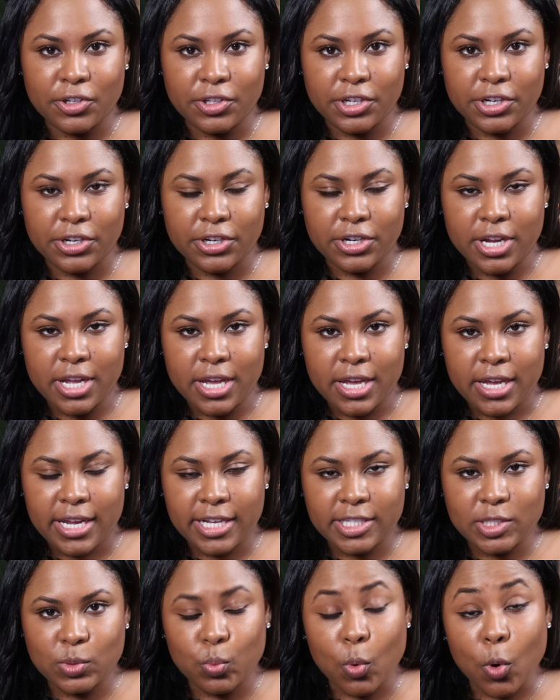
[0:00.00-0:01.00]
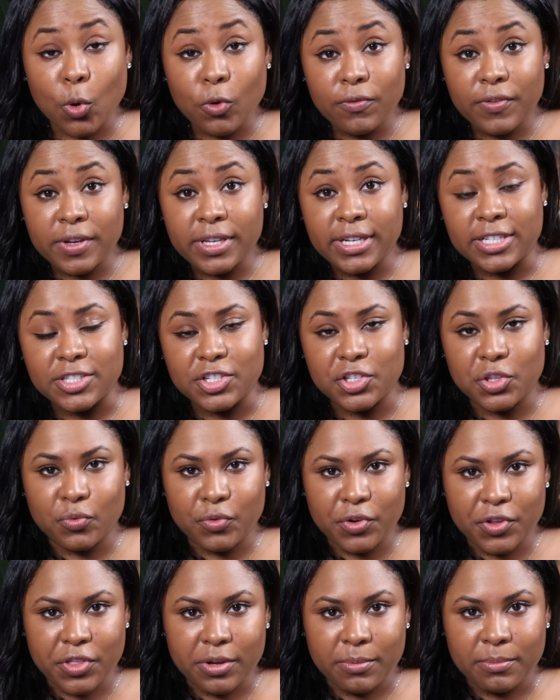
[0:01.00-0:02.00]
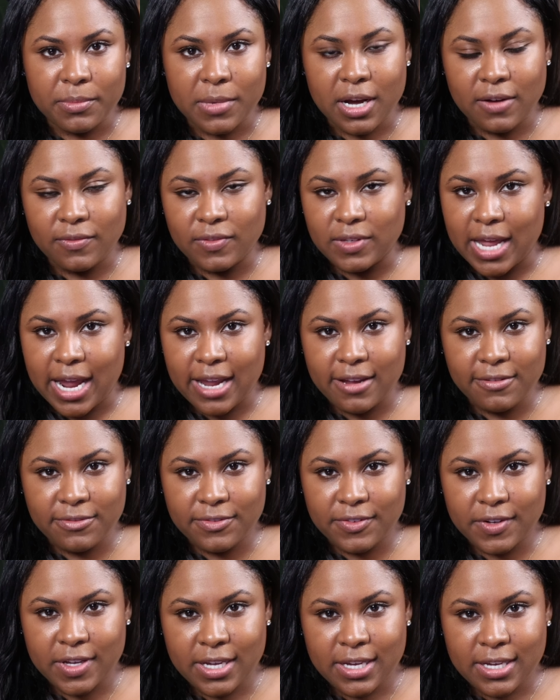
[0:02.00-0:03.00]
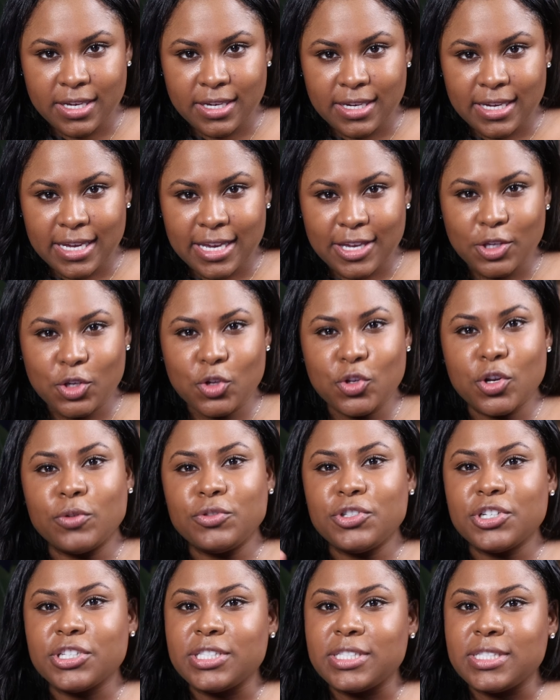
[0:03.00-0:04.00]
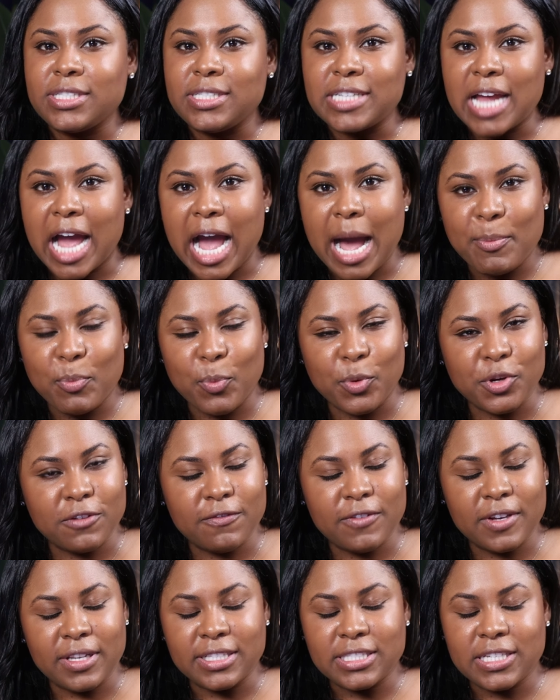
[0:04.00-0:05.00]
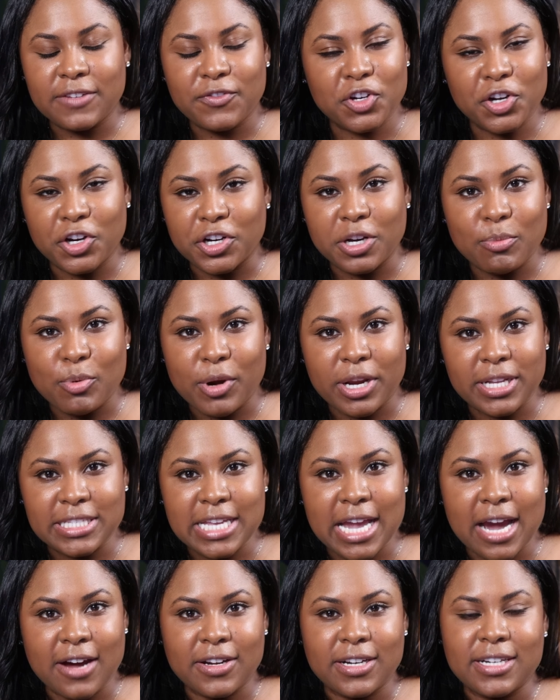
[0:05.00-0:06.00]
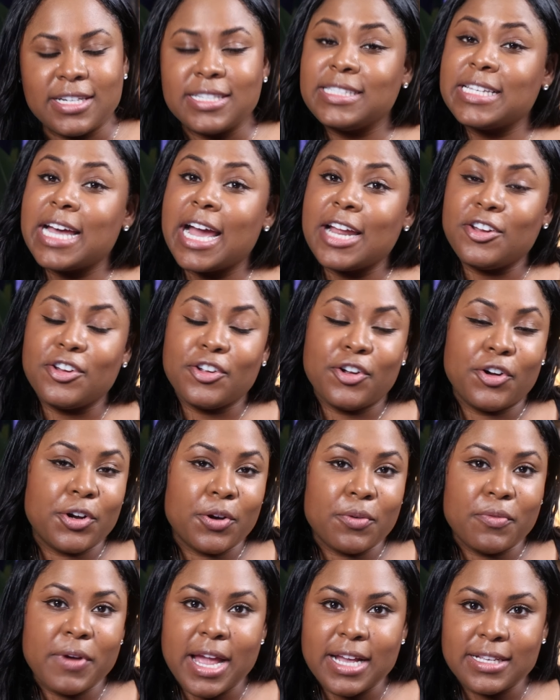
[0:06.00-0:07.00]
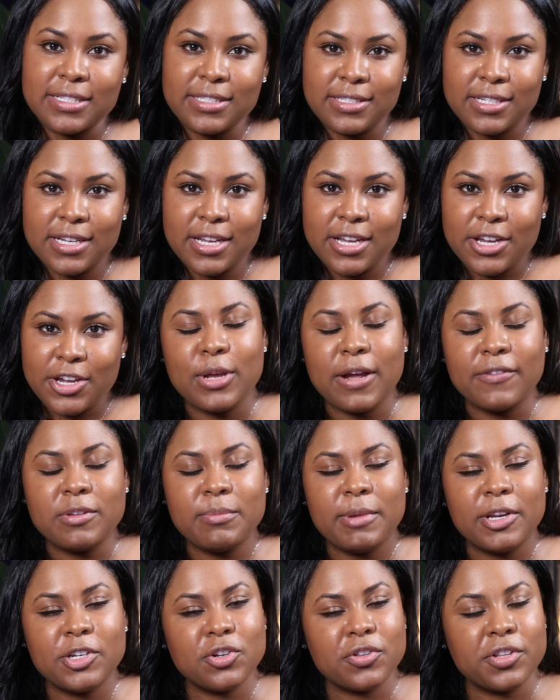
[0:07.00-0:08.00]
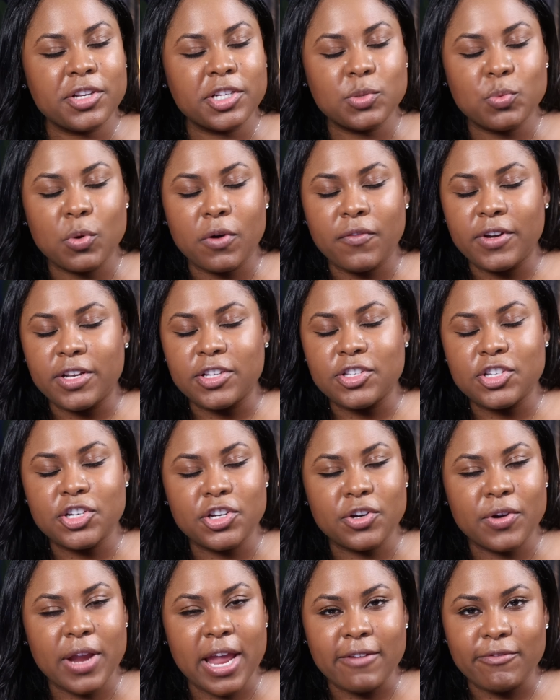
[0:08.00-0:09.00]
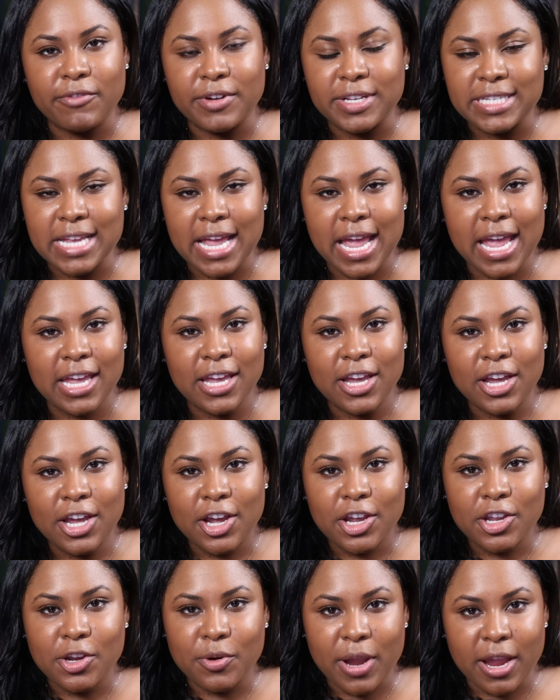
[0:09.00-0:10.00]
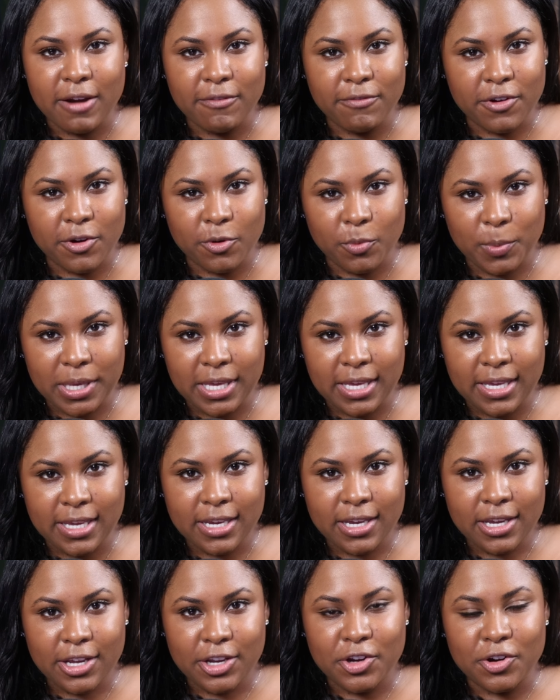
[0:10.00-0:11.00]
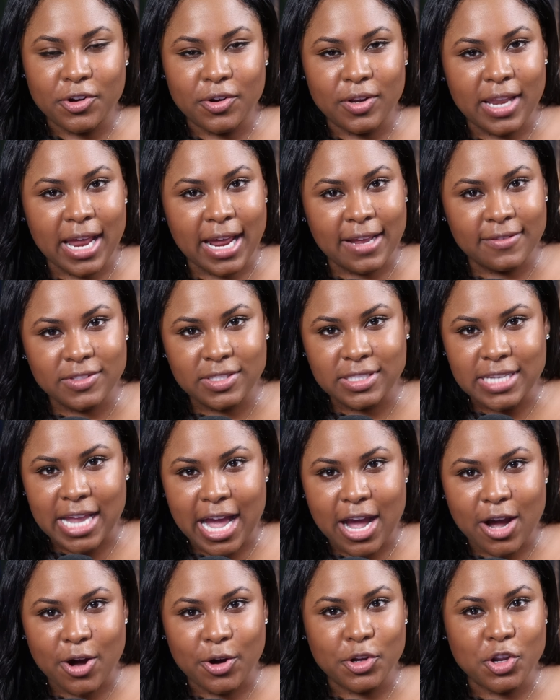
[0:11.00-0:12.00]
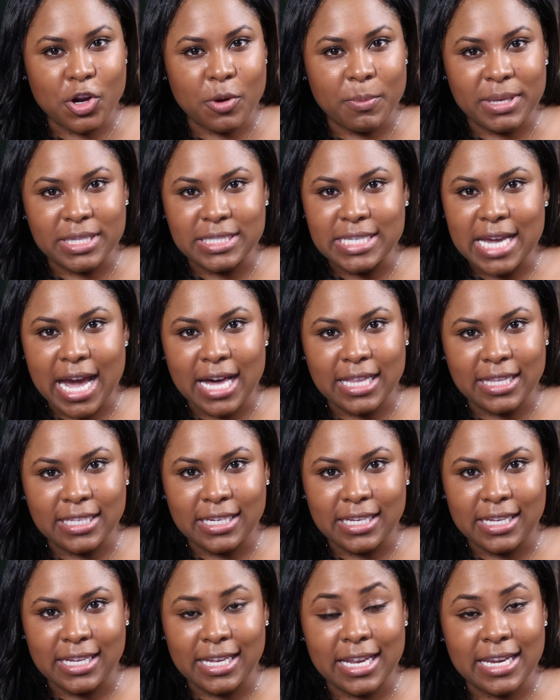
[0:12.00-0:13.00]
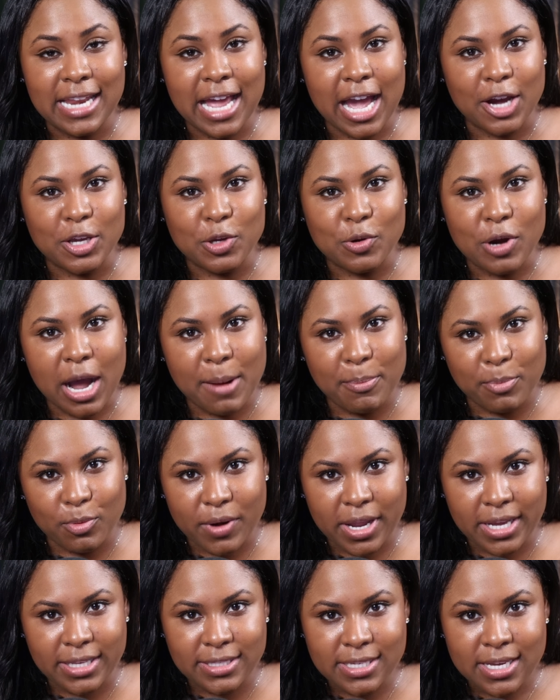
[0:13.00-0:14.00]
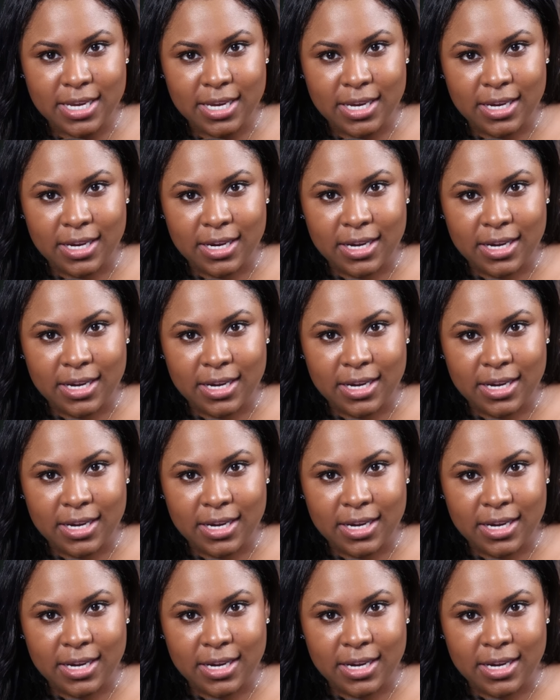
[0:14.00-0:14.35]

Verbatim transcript: earlier, it's woven into the rhythm of life. You don't just stop when you feel as if you're going to break down and decide you're going to rest. You have to make sure that it's woven into your everyday, your every week, your lifestyle, your mentality, and how you operate.